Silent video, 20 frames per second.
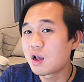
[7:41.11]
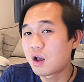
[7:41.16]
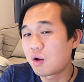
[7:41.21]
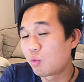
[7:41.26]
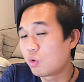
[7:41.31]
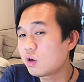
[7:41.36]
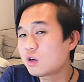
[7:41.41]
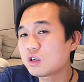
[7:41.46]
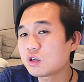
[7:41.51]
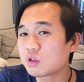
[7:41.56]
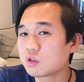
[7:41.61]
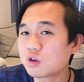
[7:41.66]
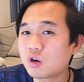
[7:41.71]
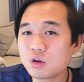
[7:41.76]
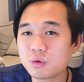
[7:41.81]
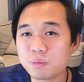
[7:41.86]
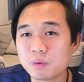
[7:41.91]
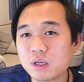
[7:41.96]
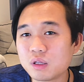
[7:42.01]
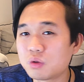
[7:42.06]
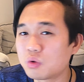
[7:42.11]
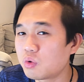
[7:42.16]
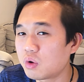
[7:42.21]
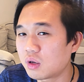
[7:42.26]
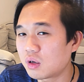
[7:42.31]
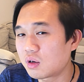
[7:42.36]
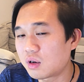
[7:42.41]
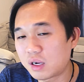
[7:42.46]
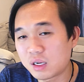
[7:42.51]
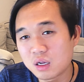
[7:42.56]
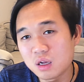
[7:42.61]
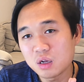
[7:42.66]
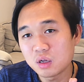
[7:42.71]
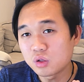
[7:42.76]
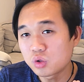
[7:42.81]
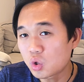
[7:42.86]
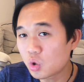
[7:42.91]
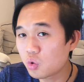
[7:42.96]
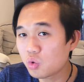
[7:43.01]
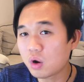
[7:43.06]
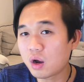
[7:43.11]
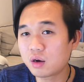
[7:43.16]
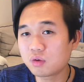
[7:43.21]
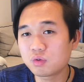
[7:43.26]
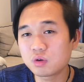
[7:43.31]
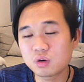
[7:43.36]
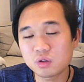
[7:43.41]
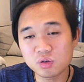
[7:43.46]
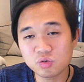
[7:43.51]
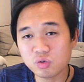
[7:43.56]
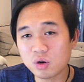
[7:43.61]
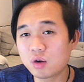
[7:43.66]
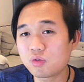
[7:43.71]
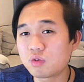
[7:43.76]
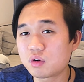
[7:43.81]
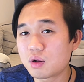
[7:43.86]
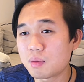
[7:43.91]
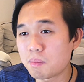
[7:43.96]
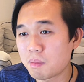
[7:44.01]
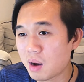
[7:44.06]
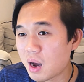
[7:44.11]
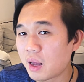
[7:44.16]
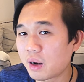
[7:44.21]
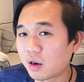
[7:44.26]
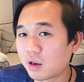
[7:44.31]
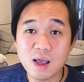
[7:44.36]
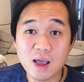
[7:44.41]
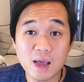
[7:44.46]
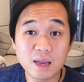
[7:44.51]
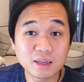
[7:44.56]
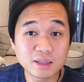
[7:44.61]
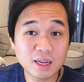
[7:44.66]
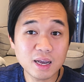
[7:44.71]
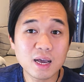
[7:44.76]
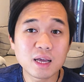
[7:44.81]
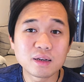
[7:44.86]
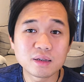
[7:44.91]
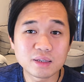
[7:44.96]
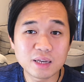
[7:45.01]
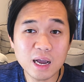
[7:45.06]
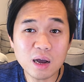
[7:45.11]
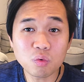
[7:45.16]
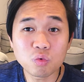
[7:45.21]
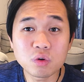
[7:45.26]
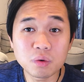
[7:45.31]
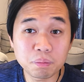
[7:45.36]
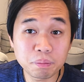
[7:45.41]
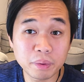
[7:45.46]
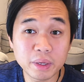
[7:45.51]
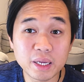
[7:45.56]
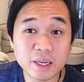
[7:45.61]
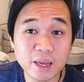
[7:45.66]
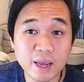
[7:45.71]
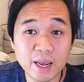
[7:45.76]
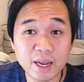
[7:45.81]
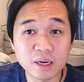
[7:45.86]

we're just gonna be doing like 200 or 300 a month. And then that would be a